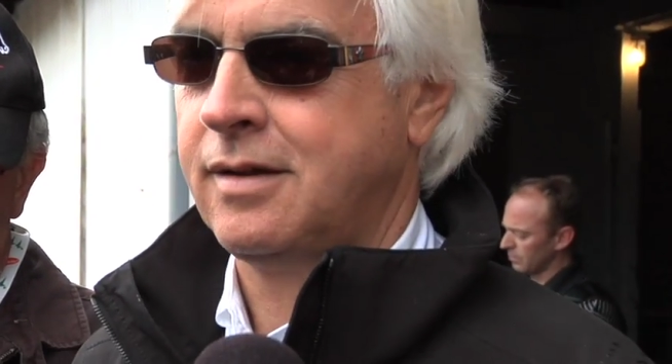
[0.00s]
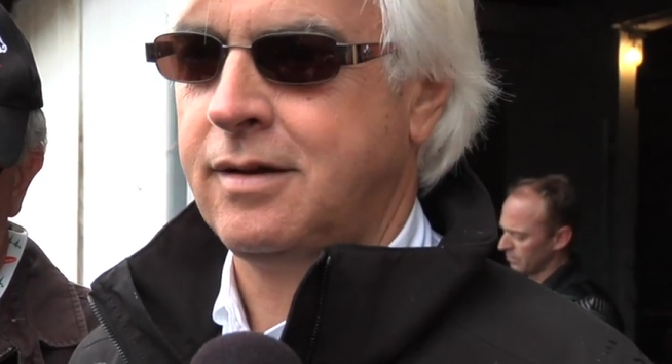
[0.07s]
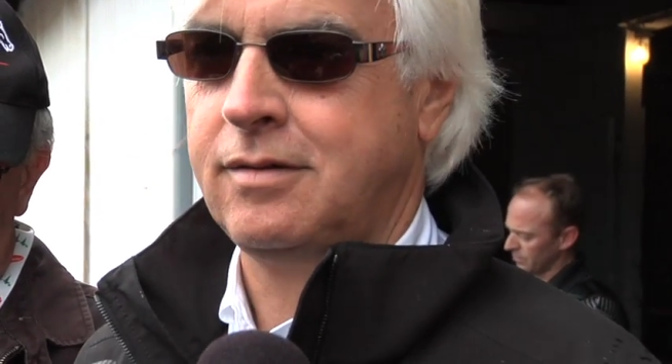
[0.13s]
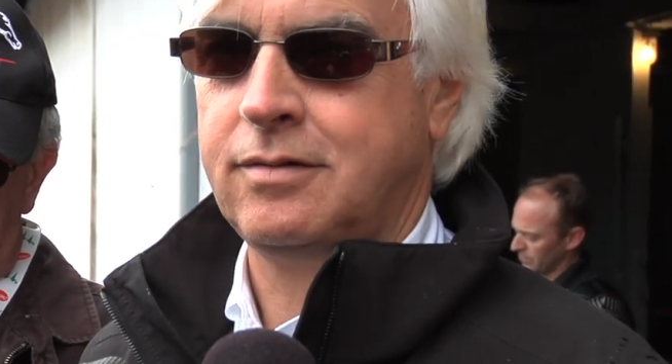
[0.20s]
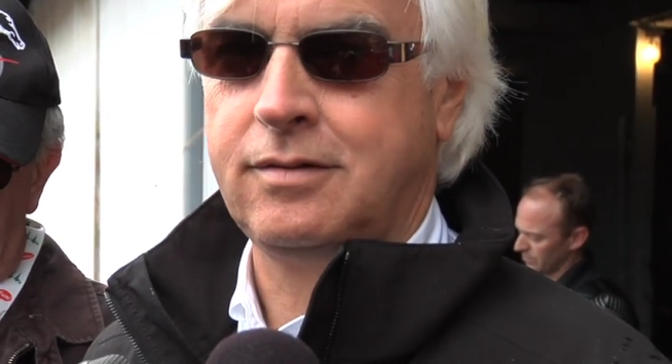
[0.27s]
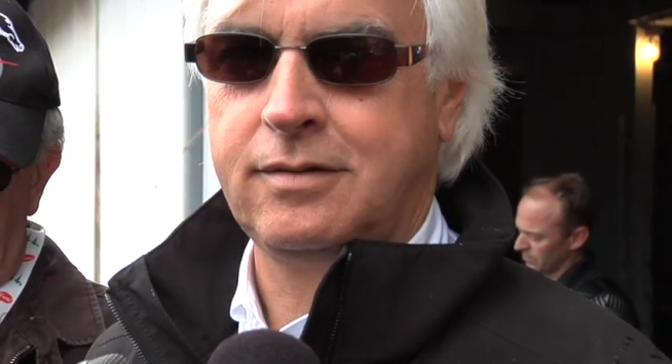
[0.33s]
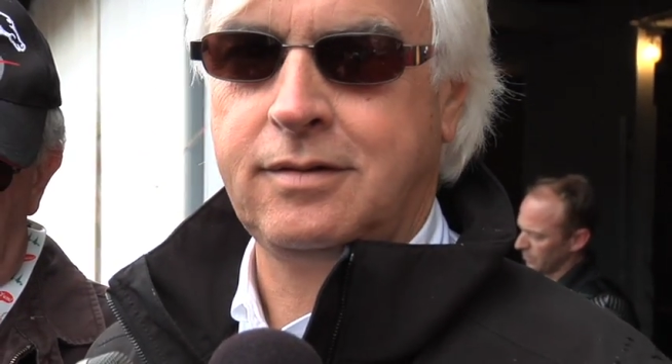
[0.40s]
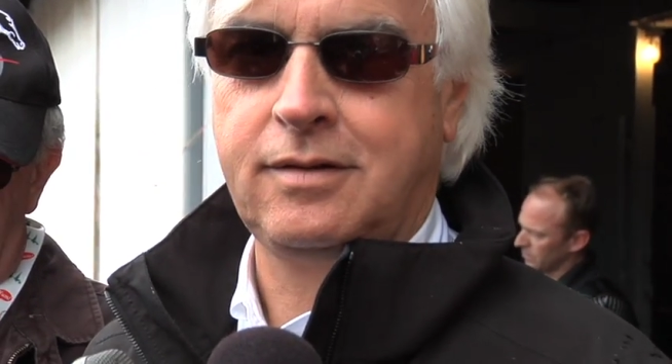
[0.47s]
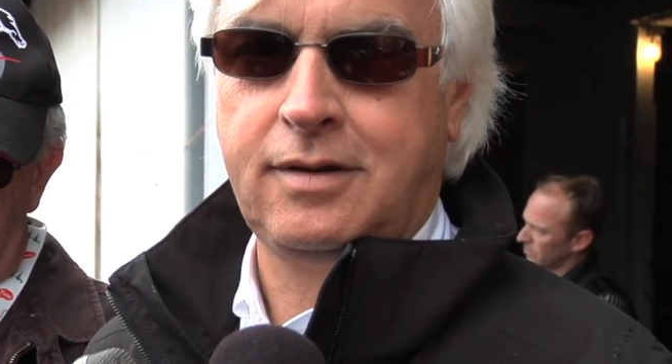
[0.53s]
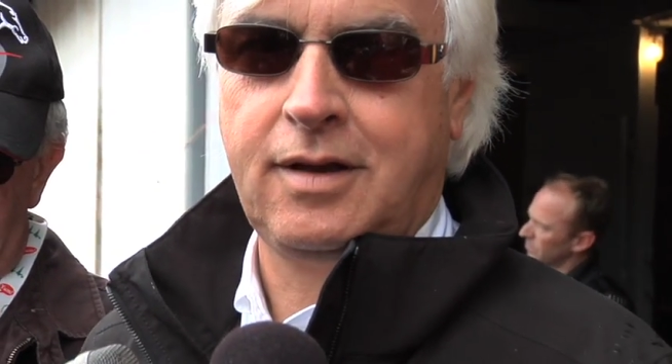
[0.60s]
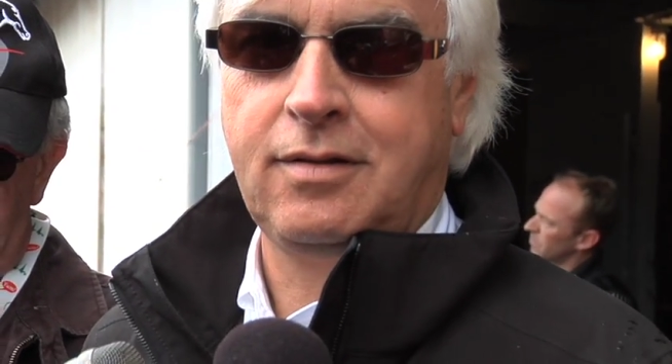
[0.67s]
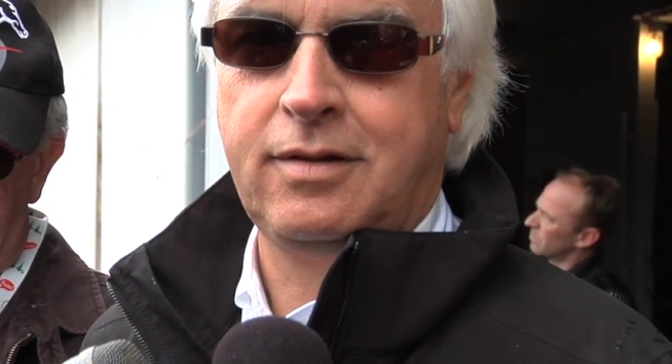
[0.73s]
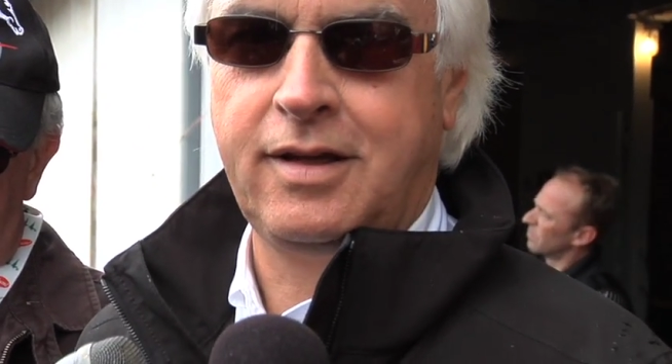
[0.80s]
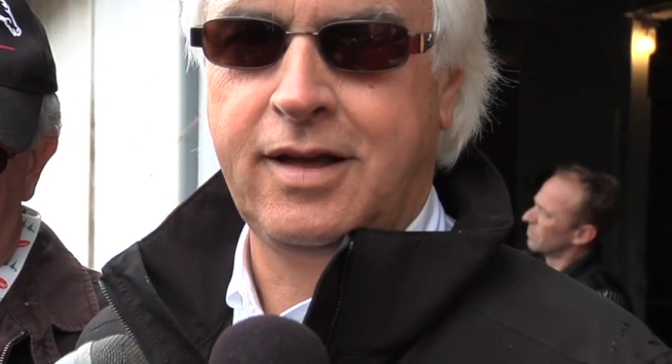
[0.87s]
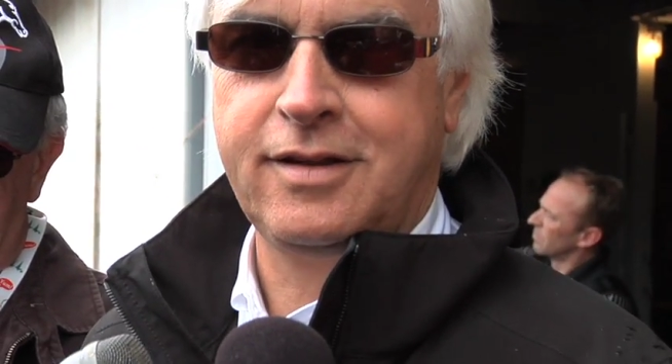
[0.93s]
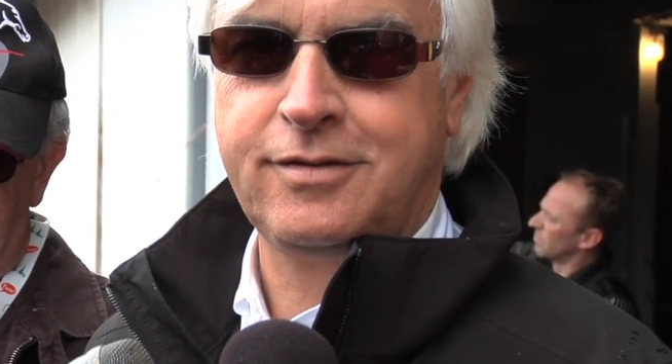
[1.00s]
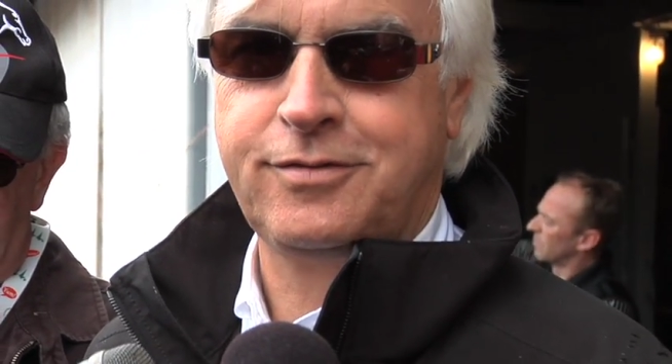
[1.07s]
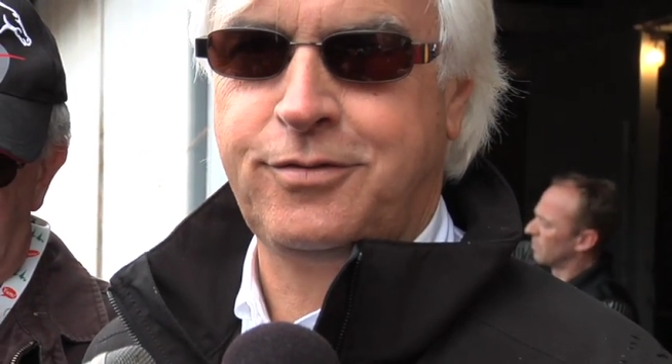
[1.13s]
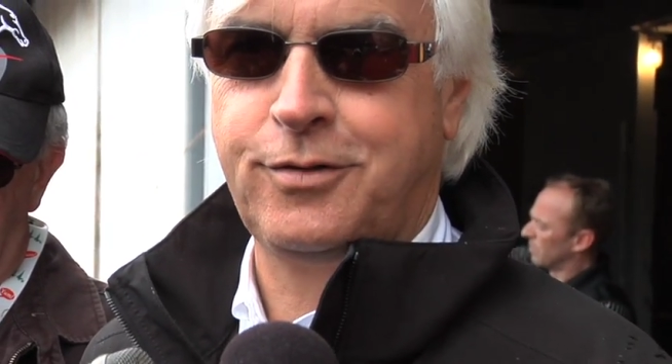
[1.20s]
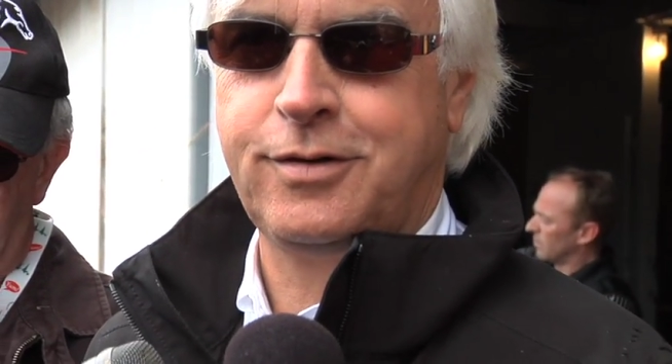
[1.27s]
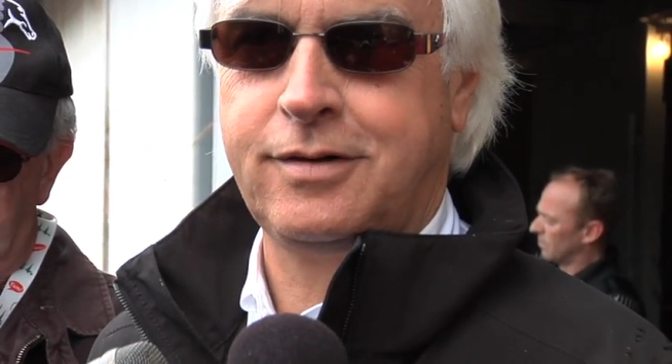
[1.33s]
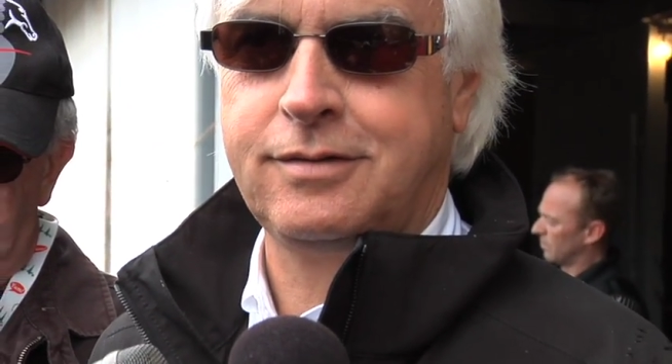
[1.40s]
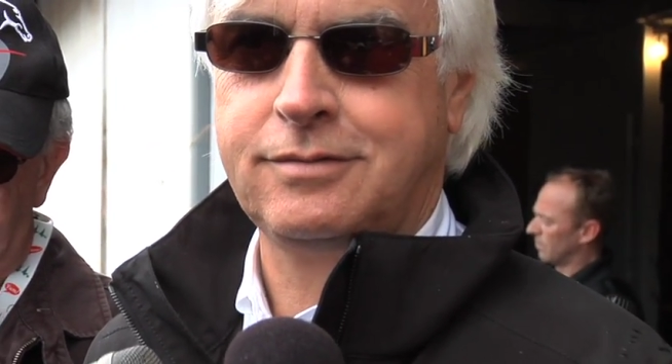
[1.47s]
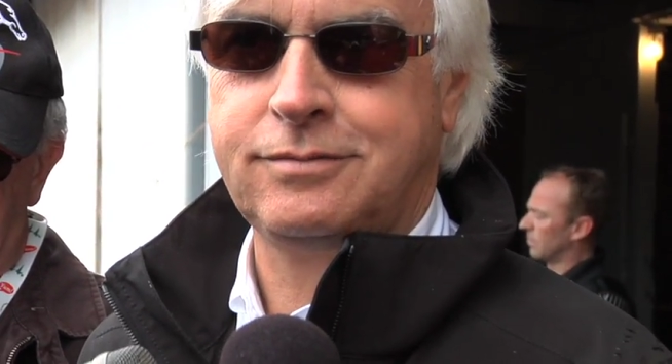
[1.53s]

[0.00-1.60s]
he only, has four or